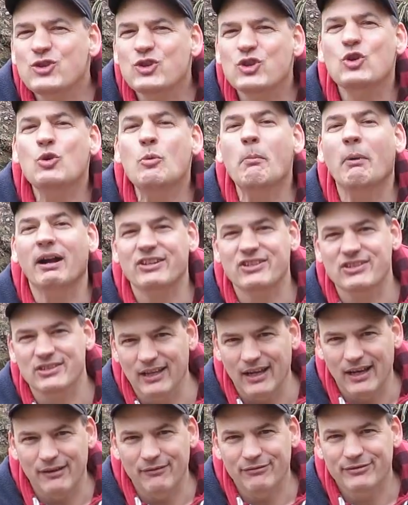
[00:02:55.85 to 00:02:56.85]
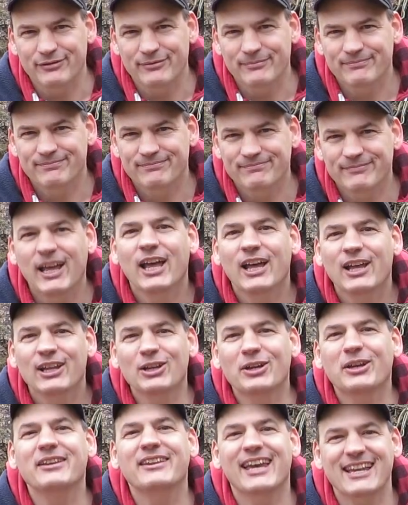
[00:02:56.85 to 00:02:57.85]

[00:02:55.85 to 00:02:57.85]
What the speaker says: too much love. Look at